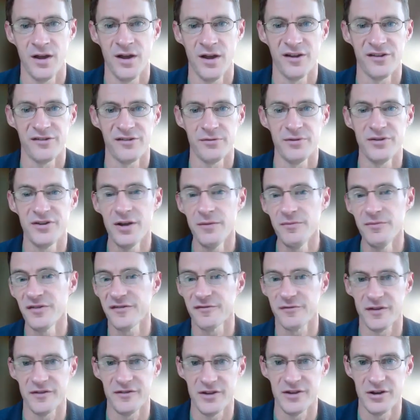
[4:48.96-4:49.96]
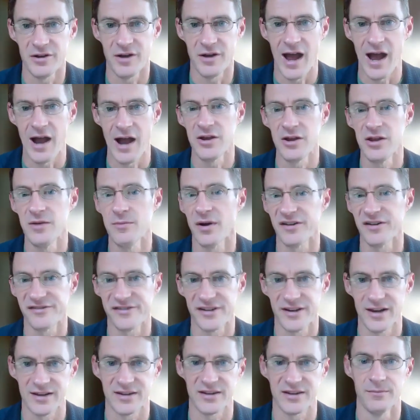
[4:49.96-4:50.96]
So in terms of, how you might
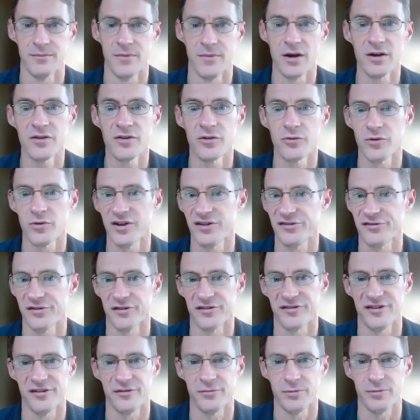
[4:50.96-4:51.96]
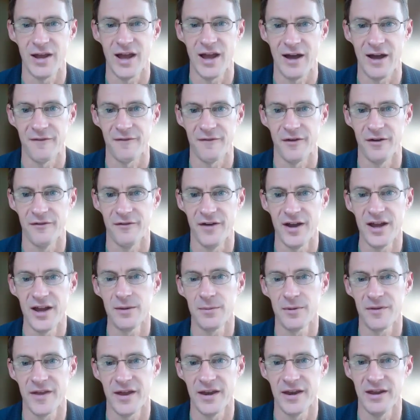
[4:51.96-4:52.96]
select among the resources we have
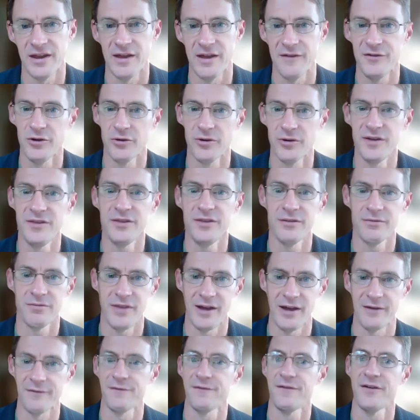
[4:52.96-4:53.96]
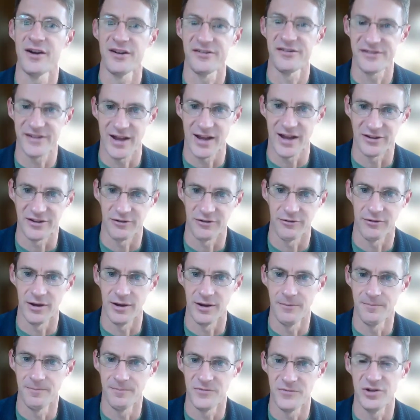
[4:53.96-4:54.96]
available, then if you're in that first
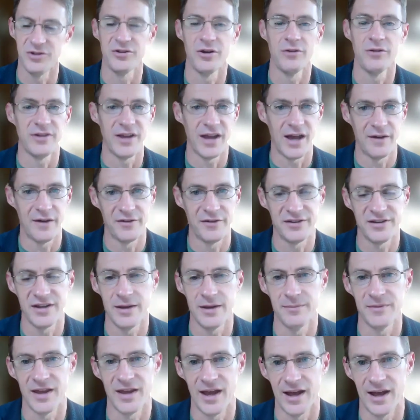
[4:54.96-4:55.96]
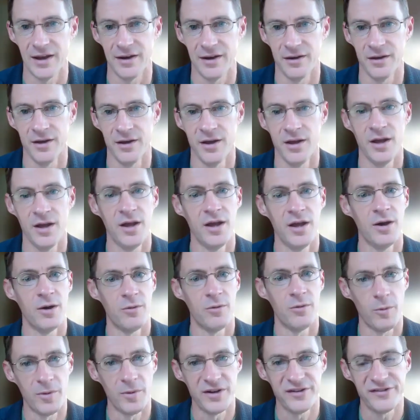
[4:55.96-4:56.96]
category, you don't yet have a team to hand,
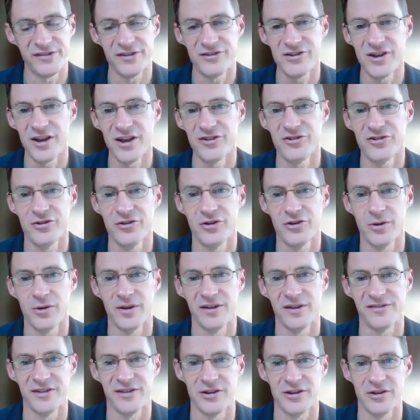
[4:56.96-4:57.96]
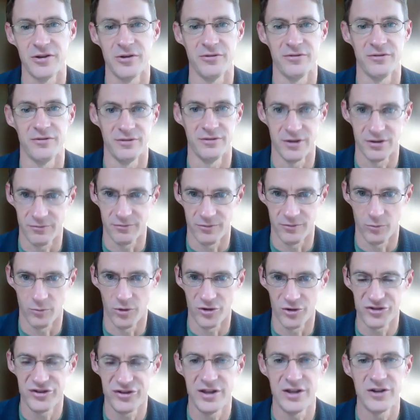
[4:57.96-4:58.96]
what we'd suggest you do is that you
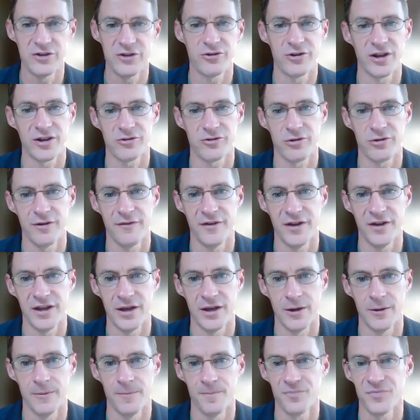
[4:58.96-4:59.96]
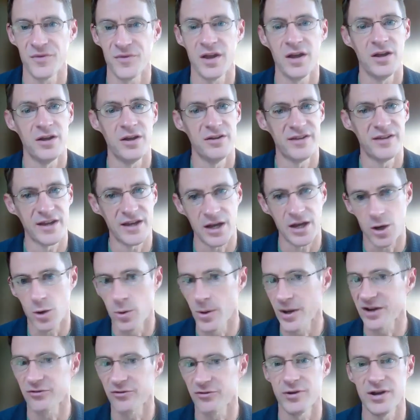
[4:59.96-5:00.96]
watch the introductory video, You take a
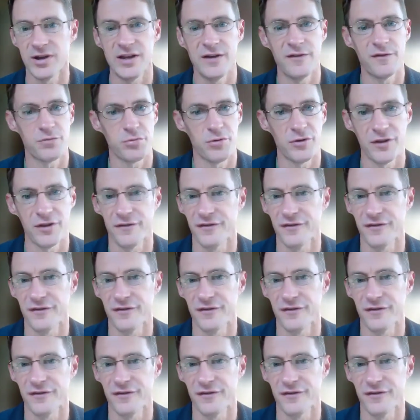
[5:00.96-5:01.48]
quick read through the